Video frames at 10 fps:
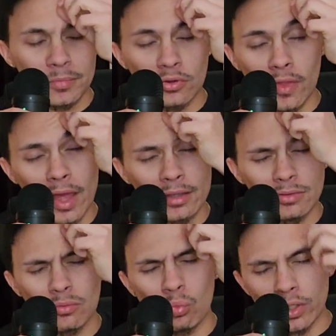so that
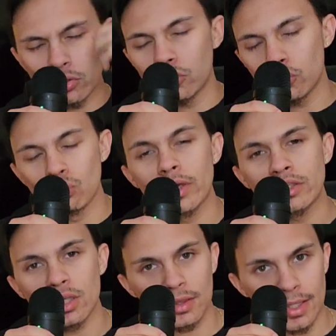when you do
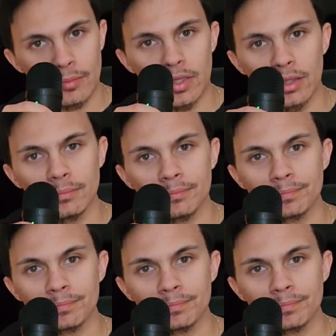reach a limit,